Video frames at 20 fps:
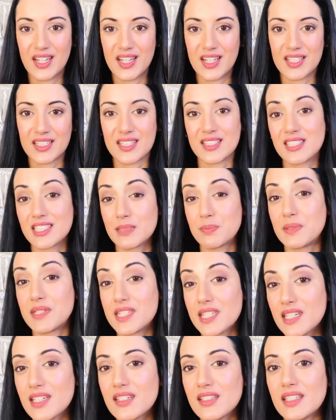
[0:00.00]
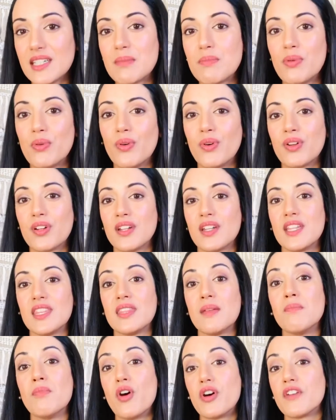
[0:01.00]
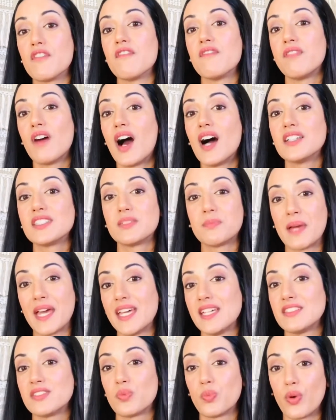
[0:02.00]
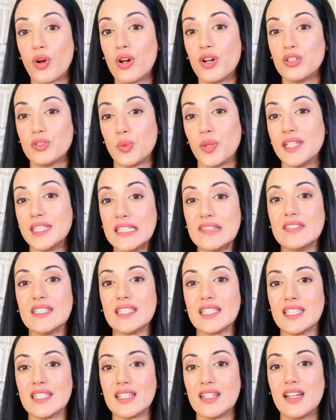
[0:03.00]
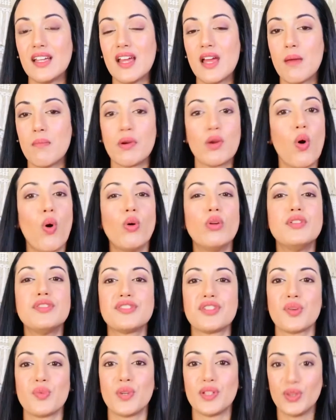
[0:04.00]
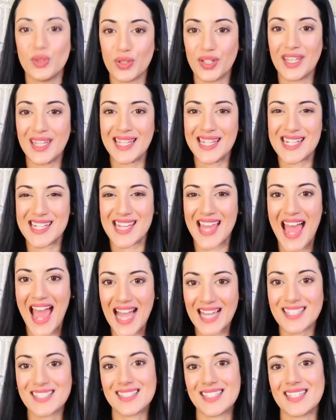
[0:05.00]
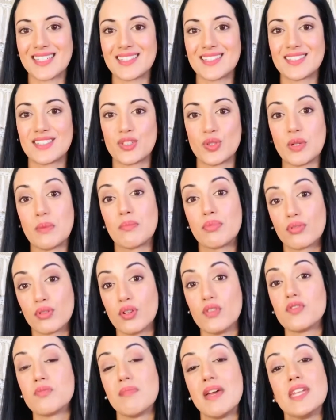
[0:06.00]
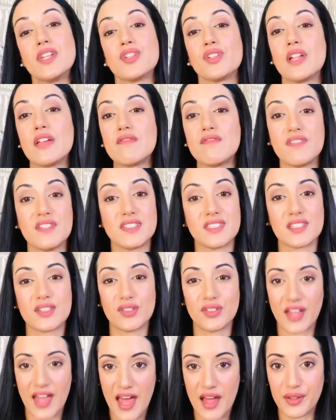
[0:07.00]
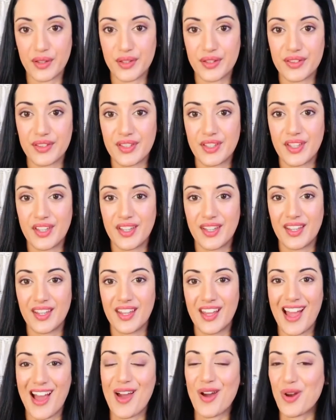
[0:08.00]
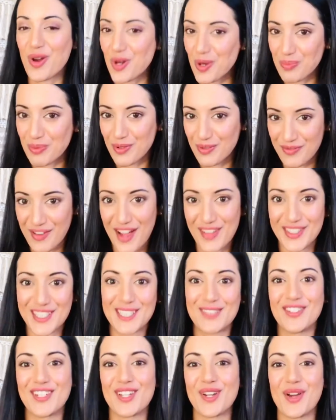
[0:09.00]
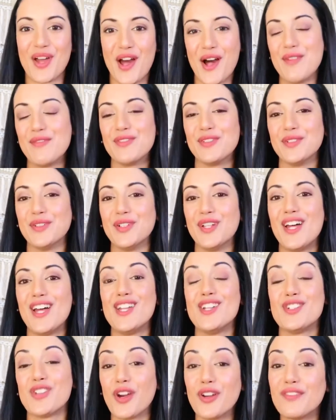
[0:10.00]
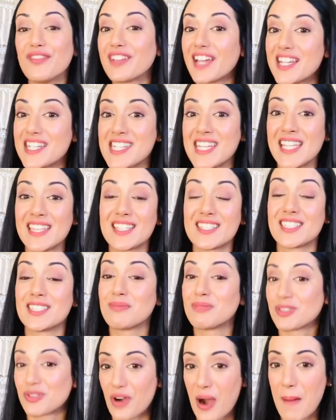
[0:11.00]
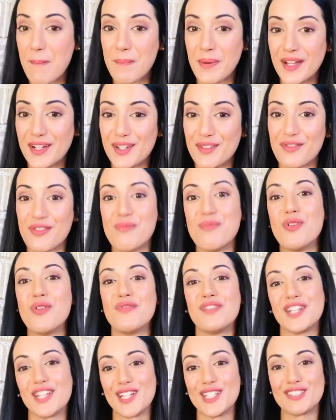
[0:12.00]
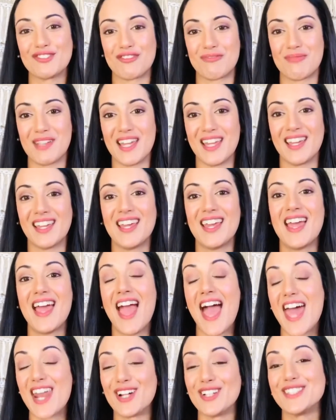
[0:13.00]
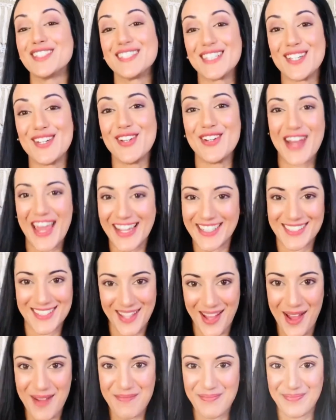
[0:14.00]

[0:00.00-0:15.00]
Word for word: This is particularly important in the modern fast paced world we're living in, but also when looking into access to improved mental and physical health. I hope you found this video helpful. Don't forget to hit the subscribe button for more videos from me and I'll see you next time.